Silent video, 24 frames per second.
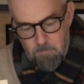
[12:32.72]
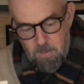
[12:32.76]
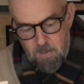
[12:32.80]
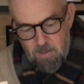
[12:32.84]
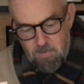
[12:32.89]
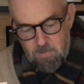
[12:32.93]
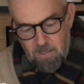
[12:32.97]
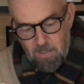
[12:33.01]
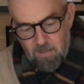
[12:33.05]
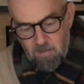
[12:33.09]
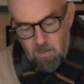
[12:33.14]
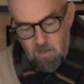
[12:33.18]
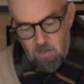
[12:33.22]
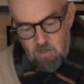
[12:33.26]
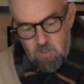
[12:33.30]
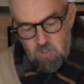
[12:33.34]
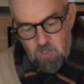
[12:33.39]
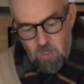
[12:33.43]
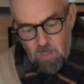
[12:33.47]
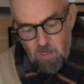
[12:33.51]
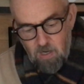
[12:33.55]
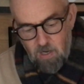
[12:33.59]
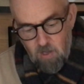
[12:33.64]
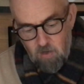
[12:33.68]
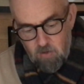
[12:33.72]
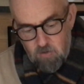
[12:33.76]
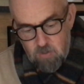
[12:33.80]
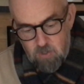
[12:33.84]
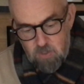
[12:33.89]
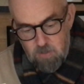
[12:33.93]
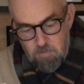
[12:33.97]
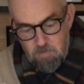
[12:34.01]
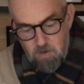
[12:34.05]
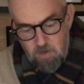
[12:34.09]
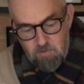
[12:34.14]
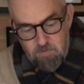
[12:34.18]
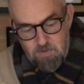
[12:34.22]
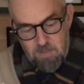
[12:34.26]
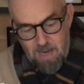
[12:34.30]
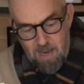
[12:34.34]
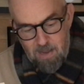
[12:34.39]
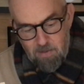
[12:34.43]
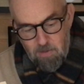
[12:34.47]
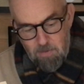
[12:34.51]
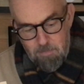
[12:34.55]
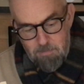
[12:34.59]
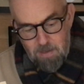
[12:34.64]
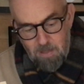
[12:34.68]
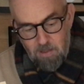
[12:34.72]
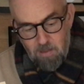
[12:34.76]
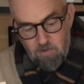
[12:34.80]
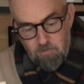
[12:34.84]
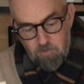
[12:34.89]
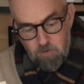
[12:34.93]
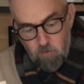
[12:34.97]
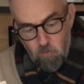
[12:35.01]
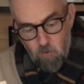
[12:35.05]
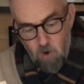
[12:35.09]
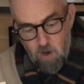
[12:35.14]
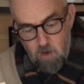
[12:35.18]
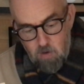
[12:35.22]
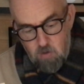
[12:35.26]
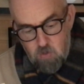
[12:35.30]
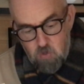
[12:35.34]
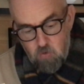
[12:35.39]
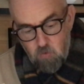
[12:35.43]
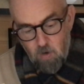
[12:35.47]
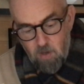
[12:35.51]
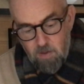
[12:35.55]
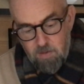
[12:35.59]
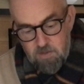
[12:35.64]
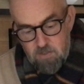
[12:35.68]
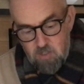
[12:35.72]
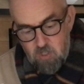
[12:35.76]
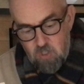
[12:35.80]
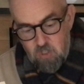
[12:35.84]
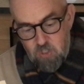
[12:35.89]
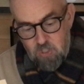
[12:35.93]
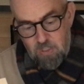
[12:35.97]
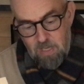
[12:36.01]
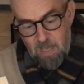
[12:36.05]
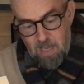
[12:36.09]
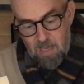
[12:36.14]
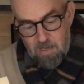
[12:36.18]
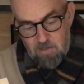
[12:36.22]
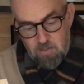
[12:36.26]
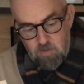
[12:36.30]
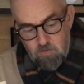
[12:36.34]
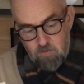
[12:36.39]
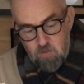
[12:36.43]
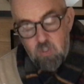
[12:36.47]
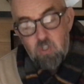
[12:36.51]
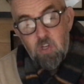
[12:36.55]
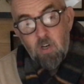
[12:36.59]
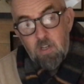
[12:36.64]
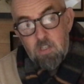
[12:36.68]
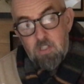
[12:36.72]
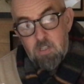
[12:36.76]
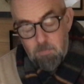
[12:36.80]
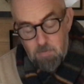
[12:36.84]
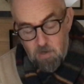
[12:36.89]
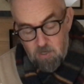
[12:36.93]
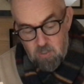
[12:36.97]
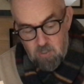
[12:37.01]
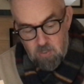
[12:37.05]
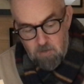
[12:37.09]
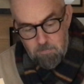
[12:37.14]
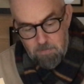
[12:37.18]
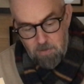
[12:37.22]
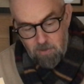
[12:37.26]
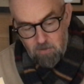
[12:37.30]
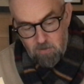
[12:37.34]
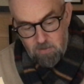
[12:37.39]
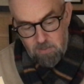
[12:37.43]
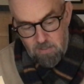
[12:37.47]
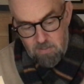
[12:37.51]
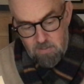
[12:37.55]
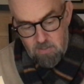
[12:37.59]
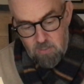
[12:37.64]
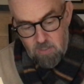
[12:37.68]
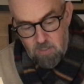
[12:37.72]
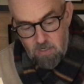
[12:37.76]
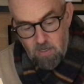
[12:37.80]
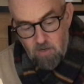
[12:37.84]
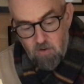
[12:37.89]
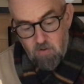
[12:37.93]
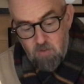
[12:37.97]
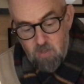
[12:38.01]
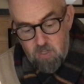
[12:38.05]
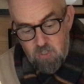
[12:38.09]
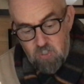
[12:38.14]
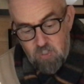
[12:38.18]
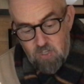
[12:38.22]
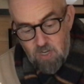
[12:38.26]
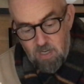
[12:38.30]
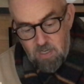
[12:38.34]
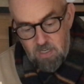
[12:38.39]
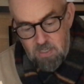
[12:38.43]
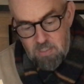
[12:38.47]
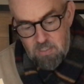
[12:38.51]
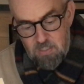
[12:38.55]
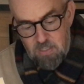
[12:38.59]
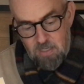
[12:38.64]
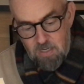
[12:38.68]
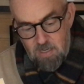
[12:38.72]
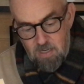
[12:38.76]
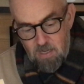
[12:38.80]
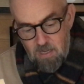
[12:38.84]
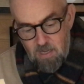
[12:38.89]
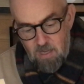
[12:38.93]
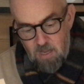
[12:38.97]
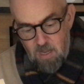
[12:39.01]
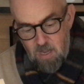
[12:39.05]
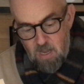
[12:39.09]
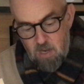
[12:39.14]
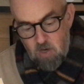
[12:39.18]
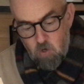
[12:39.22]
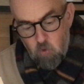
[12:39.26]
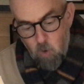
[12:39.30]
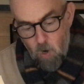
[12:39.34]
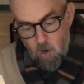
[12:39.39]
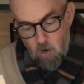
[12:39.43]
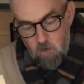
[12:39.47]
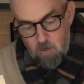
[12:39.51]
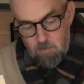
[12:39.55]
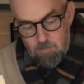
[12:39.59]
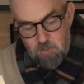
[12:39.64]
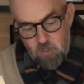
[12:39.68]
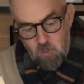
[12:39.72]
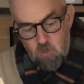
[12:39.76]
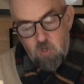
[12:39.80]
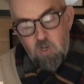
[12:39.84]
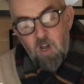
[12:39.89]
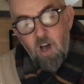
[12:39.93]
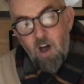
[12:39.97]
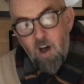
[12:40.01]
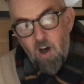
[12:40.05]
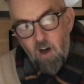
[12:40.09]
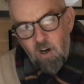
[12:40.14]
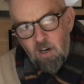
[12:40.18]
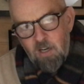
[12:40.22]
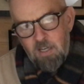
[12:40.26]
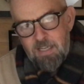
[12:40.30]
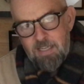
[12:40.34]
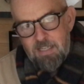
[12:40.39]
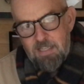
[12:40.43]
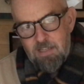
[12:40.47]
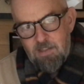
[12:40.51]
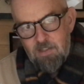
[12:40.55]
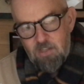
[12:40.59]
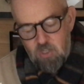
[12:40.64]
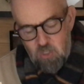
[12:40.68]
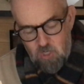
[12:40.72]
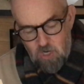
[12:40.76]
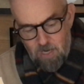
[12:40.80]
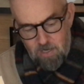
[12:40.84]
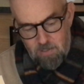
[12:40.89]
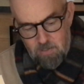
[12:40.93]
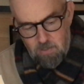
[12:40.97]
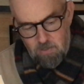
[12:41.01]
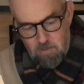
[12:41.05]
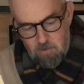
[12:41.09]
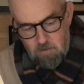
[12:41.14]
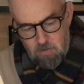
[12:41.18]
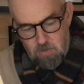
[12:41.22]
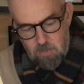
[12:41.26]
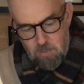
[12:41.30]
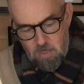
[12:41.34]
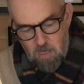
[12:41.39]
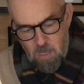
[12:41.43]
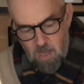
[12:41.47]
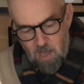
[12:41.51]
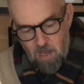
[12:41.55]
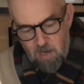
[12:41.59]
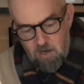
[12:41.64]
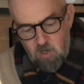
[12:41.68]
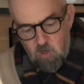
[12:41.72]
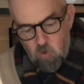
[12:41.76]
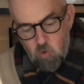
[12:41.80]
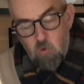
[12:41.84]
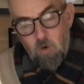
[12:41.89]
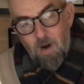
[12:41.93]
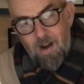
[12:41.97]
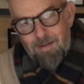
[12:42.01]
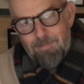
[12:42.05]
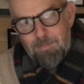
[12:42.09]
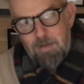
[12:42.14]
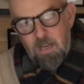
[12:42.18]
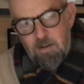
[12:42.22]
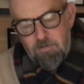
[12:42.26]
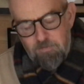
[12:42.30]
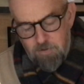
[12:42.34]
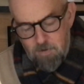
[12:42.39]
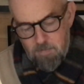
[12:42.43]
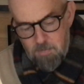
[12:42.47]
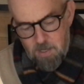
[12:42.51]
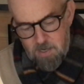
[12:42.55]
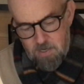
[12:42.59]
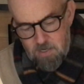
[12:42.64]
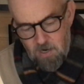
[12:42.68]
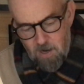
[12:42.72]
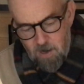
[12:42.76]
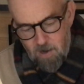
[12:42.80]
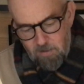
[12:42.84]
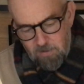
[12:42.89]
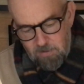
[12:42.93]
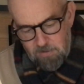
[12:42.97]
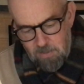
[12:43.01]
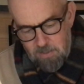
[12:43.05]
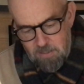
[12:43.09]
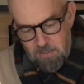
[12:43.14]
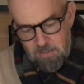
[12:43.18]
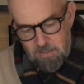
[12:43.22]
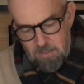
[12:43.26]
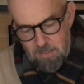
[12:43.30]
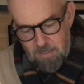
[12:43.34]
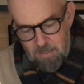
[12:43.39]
They'd learned early on to move down the middle of the roads rather than to stay out of sight amongst the buildings and along the sides. Grown-ups could hide in the shadows and grab you from the darkness.